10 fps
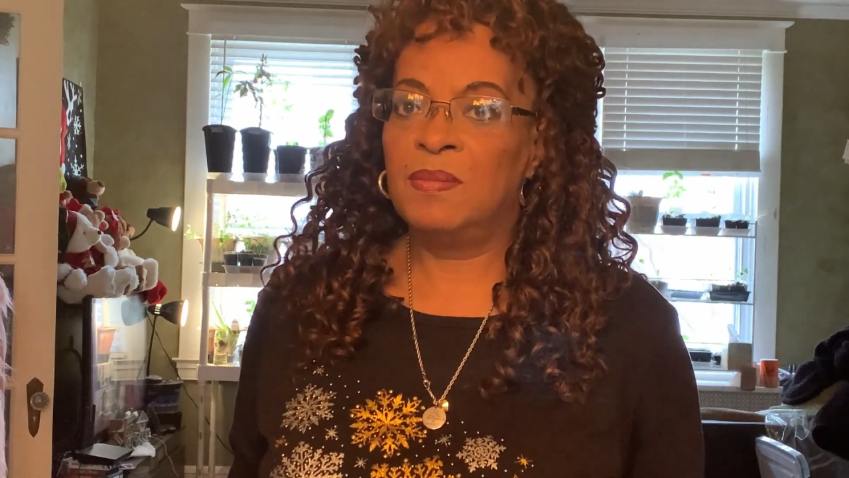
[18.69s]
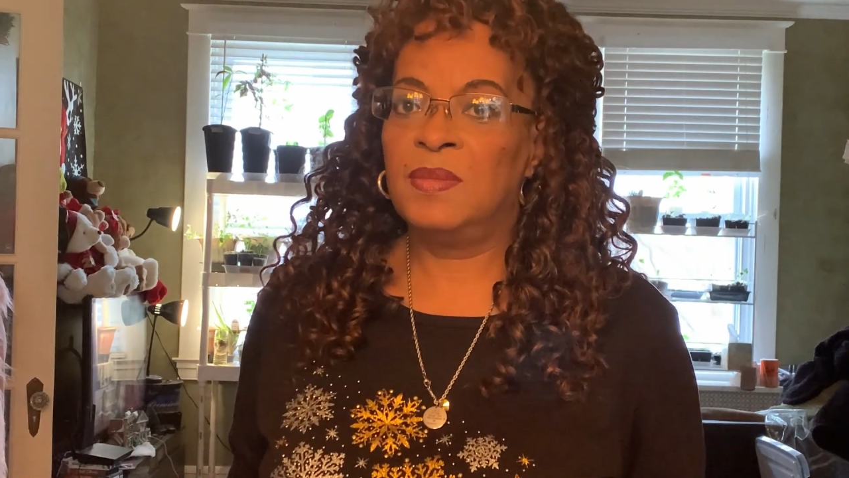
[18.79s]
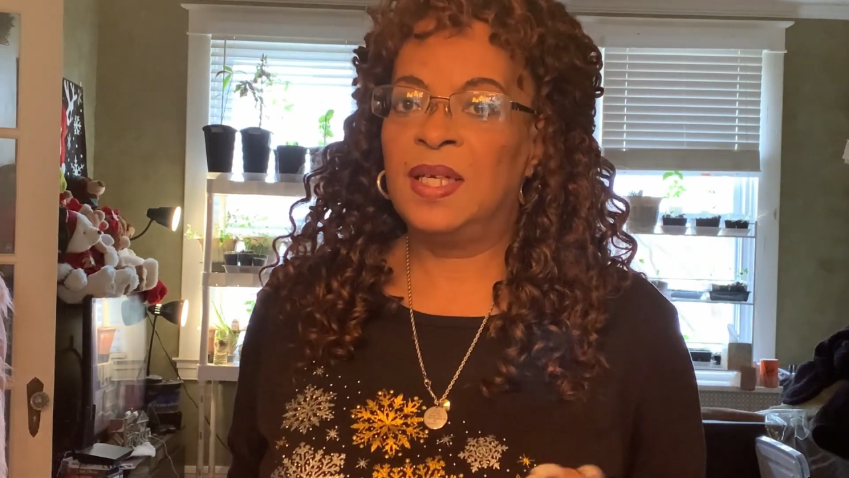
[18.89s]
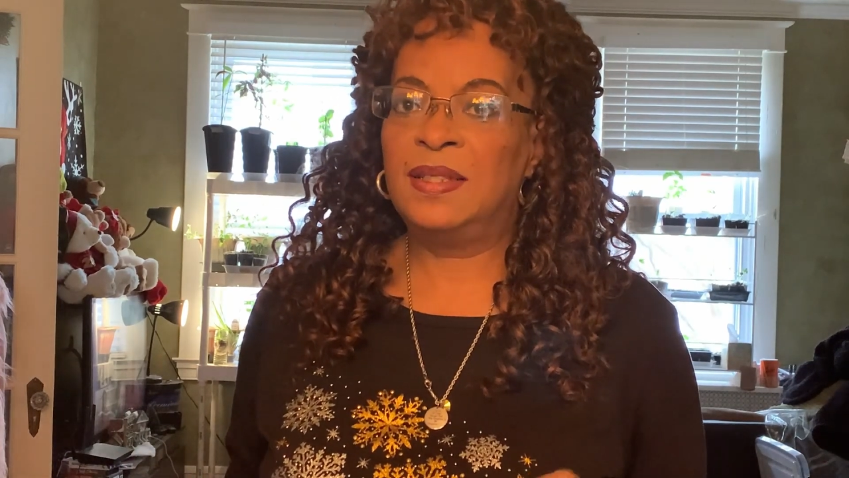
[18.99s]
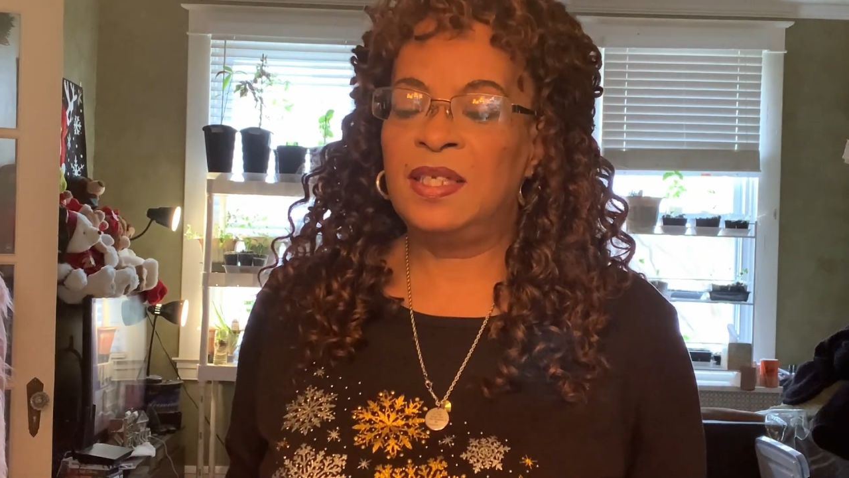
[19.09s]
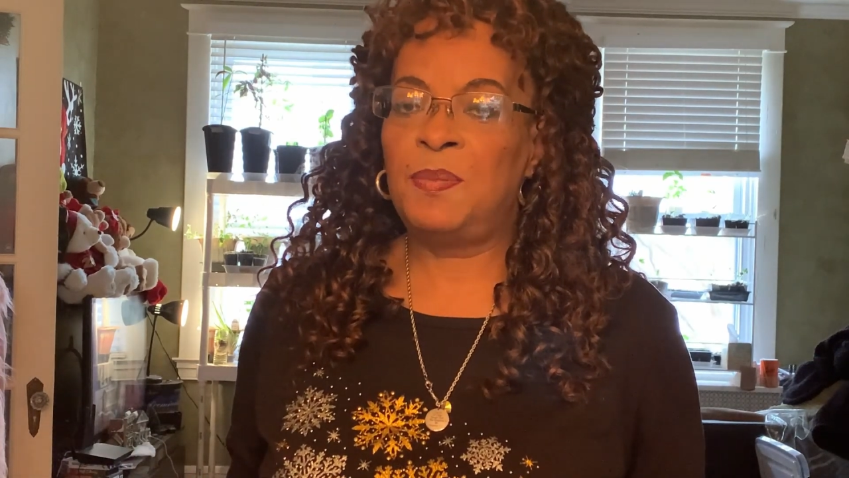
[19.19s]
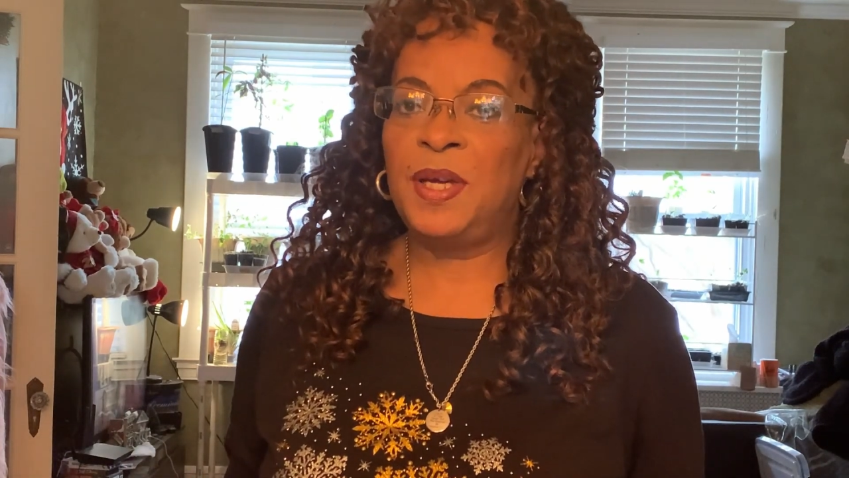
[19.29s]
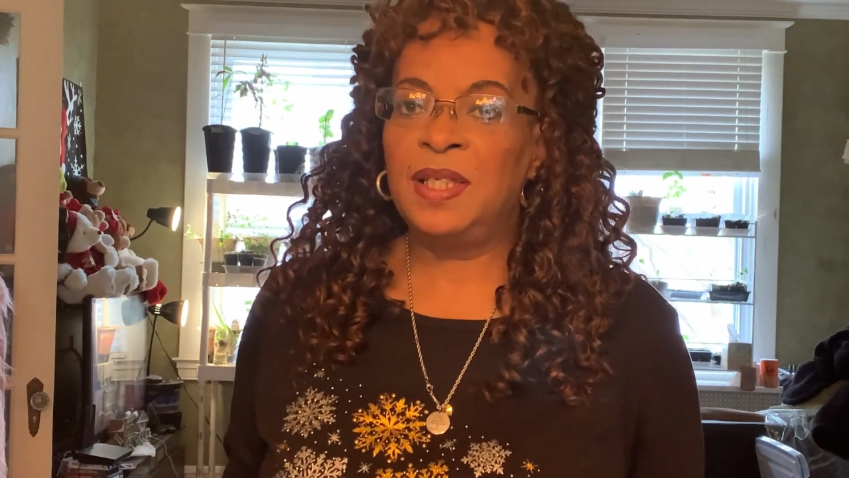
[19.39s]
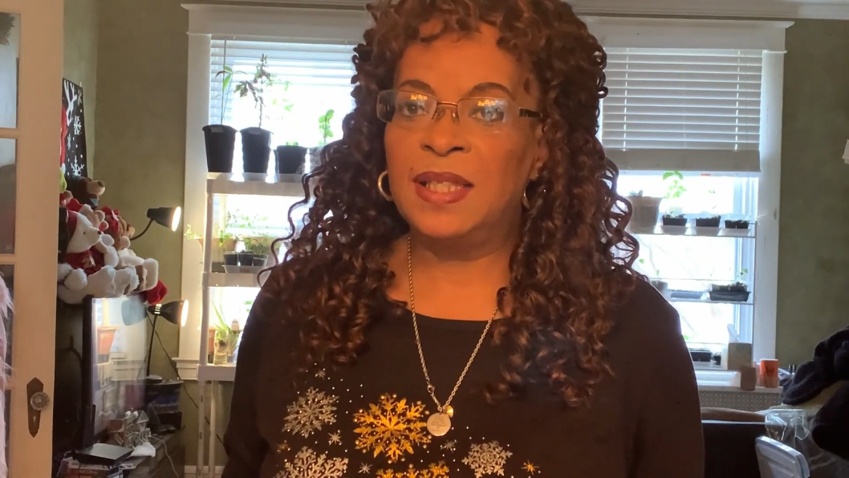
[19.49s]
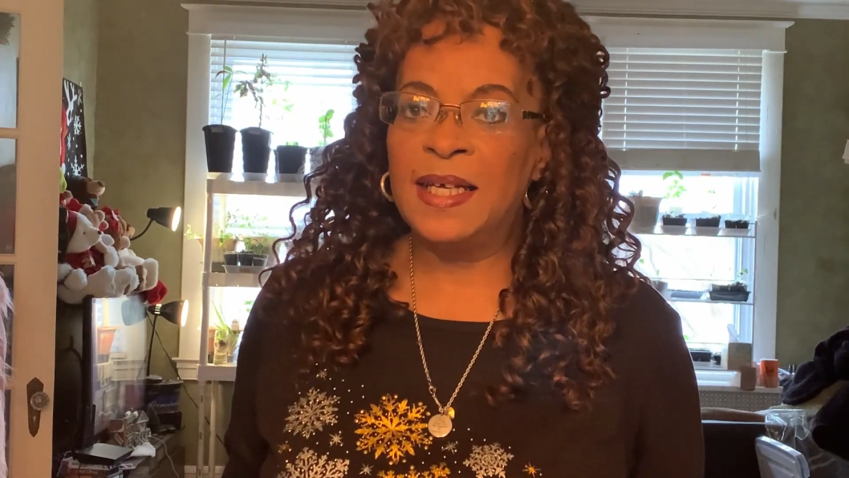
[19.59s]

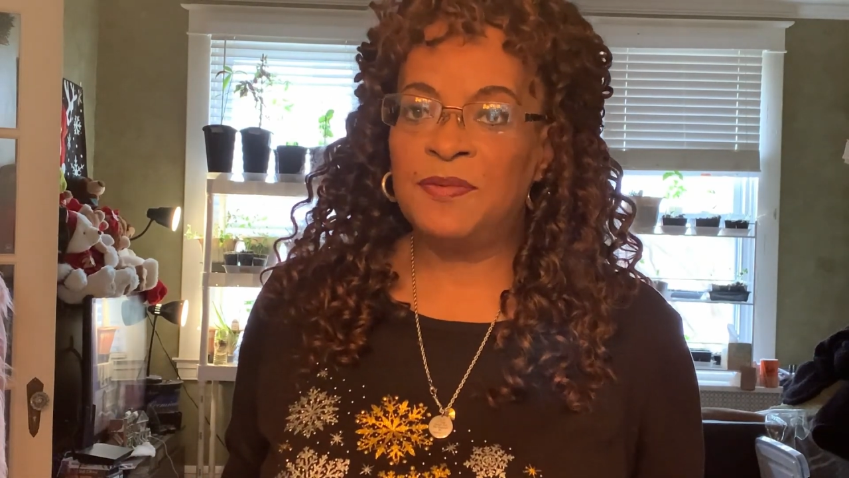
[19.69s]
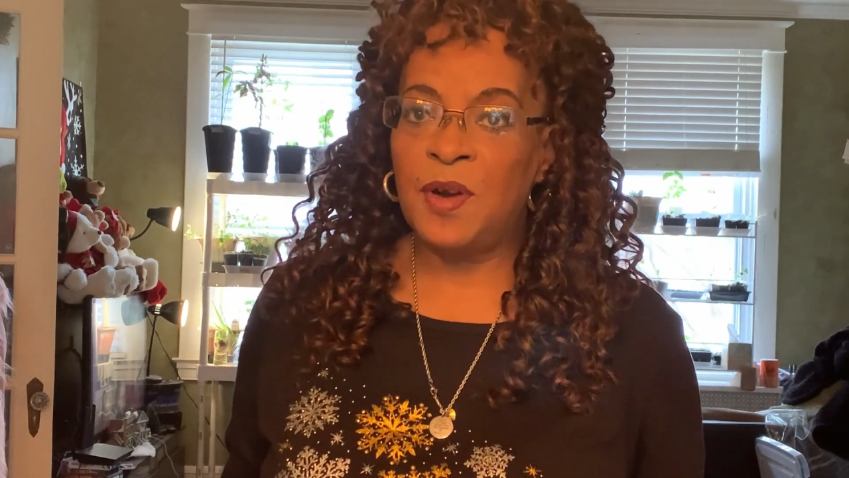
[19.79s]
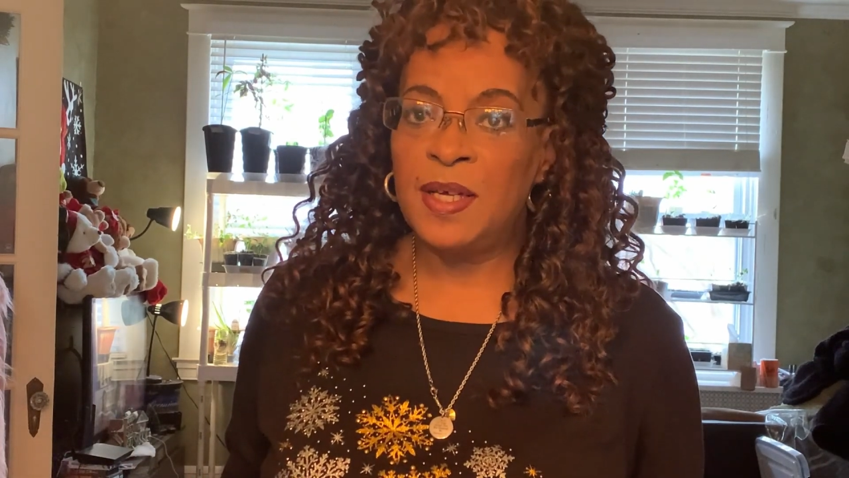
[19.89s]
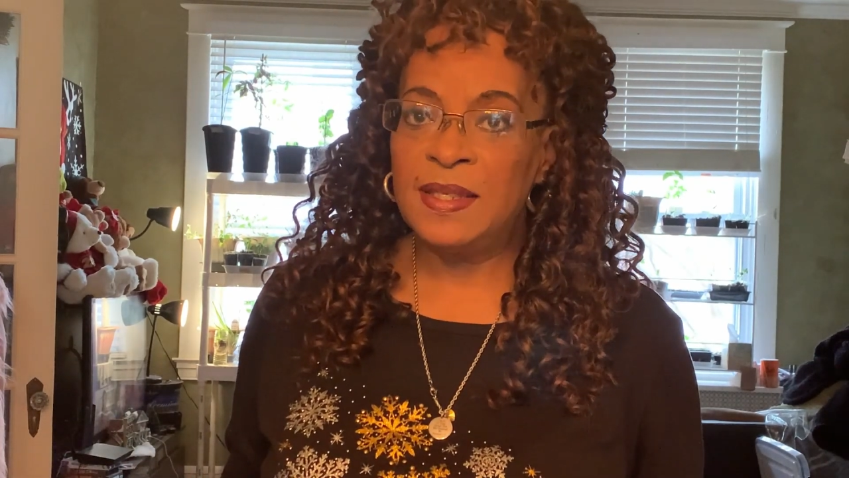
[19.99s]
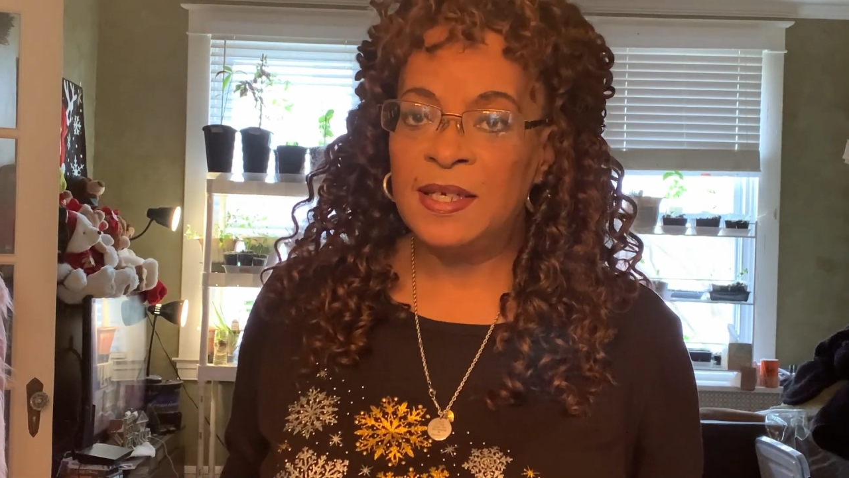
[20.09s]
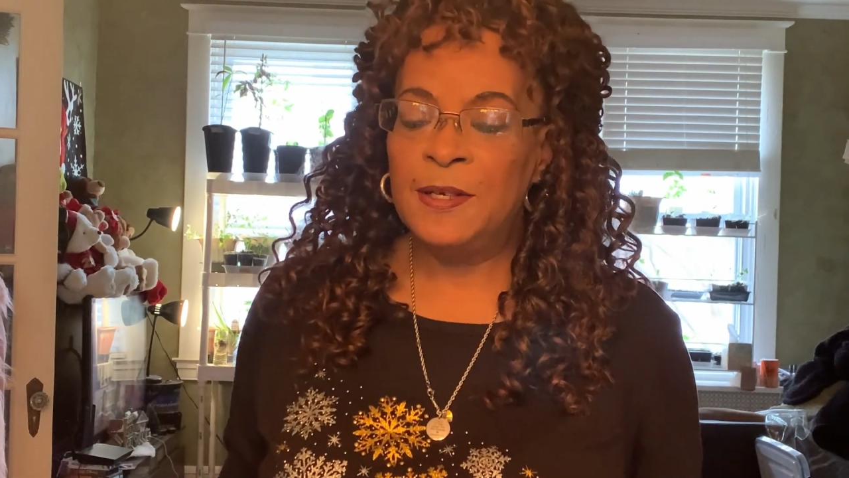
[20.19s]
anticipated last frost.